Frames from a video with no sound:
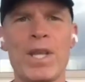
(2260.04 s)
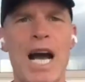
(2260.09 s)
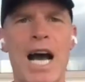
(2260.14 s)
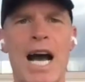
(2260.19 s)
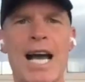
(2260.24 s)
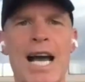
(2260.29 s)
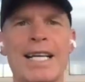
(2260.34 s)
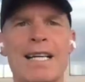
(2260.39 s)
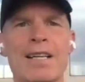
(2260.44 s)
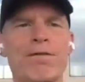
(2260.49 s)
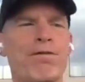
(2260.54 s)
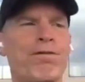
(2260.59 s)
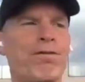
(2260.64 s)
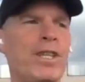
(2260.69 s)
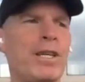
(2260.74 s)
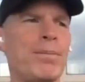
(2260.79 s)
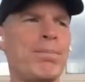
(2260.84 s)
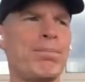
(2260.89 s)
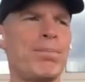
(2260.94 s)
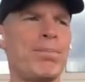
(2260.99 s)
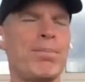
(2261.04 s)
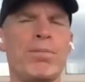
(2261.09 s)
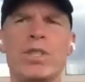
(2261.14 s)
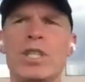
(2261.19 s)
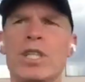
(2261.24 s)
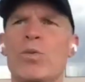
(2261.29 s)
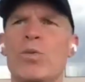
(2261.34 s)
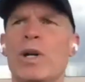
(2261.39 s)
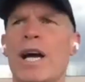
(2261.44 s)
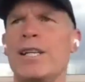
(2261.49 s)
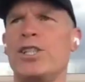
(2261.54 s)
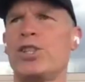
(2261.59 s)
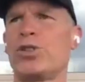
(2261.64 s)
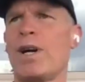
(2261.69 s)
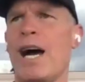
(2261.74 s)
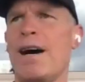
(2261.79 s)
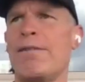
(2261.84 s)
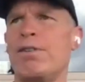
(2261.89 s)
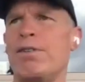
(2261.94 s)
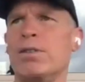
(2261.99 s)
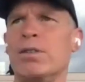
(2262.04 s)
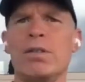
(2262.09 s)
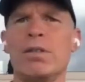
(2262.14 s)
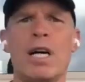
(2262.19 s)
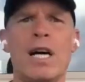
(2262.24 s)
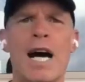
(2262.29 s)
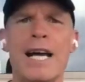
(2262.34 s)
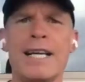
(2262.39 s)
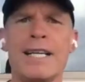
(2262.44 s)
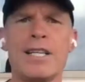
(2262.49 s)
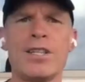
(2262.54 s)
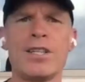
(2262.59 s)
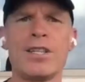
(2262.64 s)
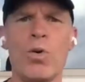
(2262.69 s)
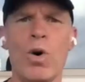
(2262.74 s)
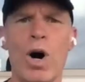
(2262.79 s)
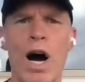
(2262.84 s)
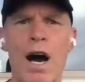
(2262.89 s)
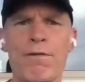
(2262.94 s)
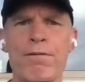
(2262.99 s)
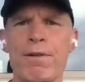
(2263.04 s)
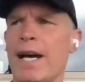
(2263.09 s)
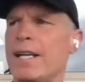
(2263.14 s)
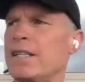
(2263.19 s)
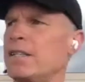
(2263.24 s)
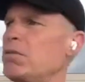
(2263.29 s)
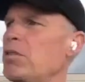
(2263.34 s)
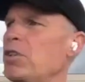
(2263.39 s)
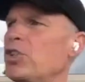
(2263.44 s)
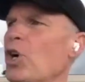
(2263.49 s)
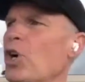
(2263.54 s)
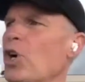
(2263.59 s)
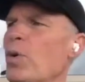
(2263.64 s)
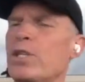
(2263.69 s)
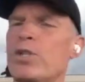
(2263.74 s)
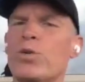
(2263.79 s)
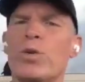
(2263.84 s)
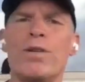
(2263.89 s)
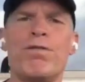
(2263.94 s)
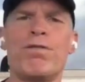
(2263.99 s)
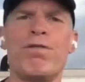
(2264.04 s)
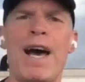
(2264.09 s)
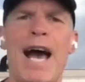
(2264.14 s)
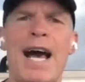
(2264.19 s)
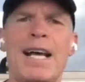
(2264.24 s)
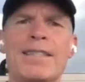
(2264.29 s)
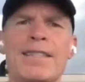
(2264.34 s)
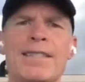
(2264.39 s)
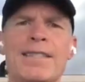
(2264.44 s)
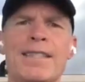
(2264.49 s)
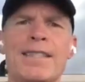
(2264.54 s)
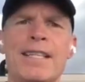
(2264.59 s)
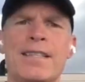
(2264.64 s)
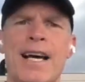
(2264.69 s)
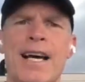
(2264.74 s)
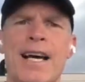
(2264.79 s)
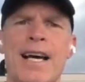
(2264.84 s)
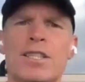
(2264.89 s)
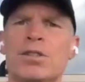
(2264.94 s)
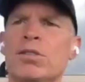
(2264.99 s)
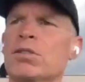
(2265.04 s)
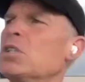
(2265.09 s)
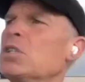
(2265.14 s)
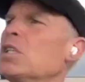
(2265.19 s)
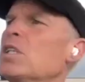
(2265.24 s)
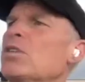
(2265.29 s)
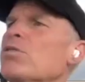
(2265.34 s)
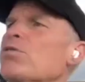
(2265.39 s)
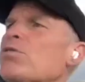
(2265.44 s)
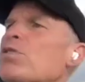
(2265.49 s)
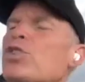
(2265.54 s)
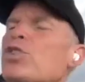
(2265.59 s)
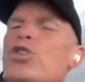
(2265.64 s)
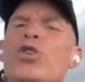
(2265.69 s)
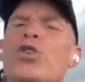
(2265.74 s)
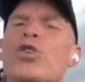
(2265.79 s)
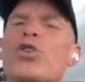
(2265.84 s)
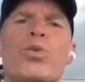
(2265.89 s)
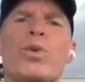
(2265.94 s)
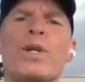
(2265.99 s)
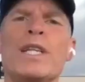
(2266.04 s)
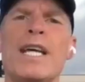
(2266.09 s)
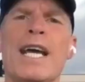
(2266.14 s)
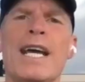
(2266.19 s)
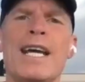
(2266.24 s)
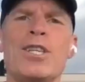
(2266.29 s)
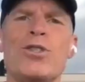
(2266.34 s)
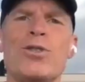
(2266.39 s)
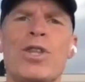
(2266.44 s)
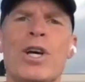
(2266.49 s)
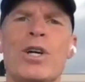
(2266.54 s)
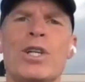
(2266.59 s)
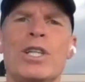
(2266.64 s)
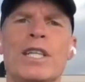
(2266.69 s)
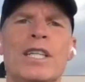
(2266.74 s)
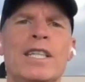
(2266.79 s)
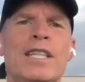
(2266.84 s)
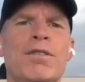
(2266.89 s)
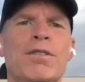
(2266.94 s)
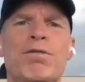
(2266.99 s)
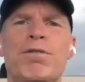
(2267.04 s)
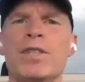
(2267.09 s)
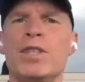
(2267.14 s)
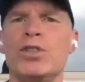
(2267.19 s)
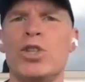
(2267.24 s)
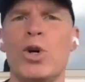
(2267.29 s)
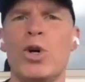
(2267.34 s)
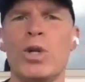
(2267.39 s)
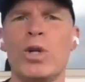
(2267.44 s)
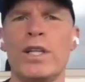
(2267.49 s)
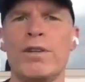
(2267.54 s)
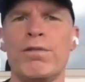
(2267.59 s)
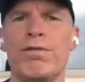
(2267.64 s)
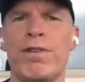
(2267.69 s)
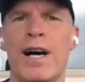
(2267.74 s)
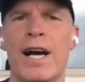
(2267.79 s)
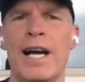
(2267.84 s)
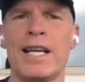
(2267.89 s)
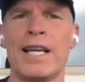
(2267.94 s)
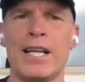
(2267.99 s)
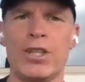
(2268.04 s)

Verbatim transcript: I can flip, you know, when I travel, I can go off at, go into a fasting cycle for two, three days without eating and feel totally fine.